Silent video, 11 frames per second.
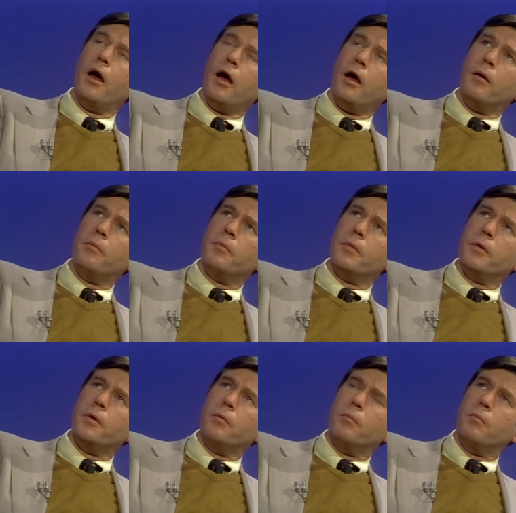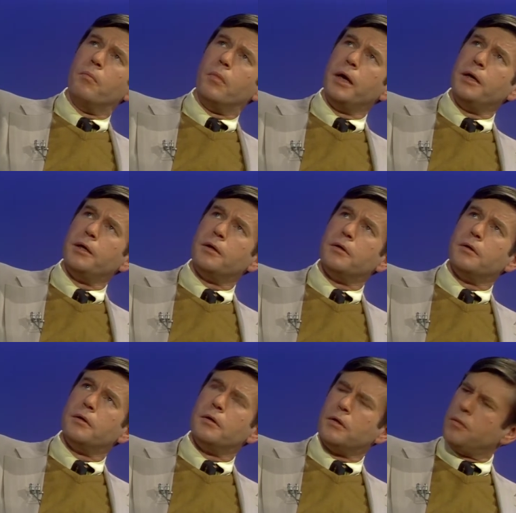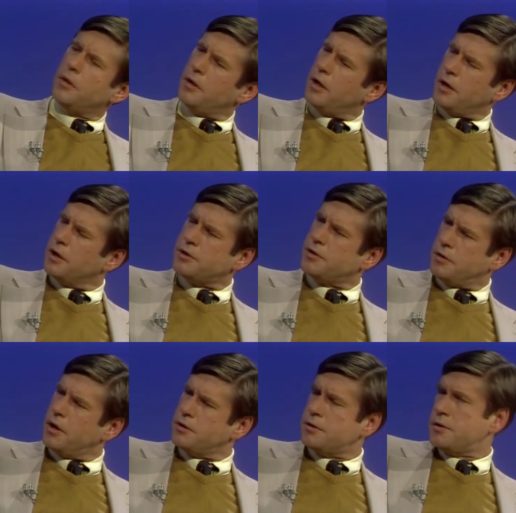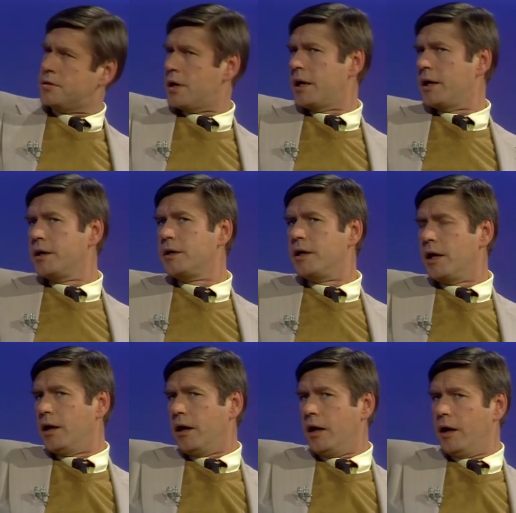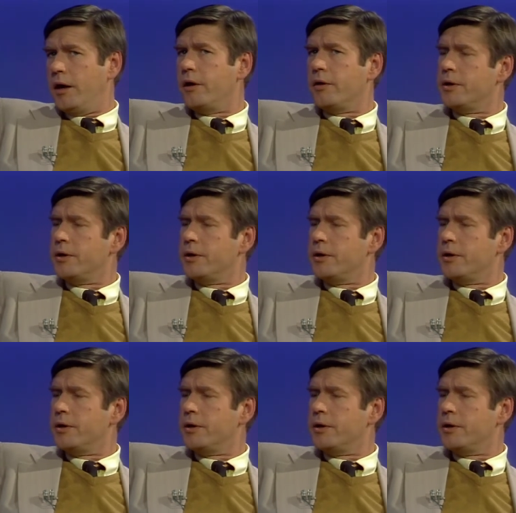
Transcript: Uh, might it, let's, let's take an, another